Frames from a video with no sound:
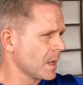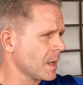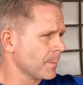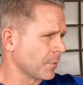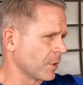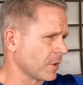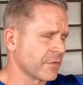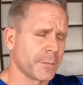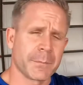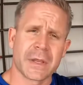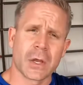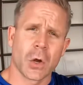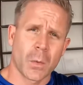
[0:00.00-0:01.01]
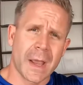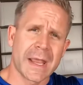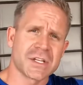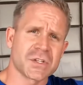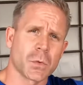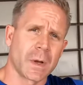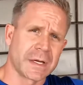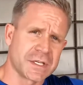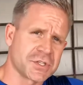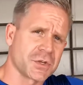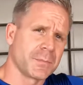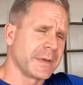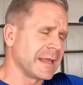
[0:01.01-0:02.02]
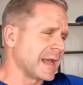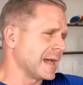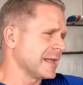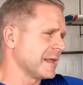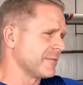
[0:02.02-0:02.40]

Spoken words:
per the POH, what it should be at.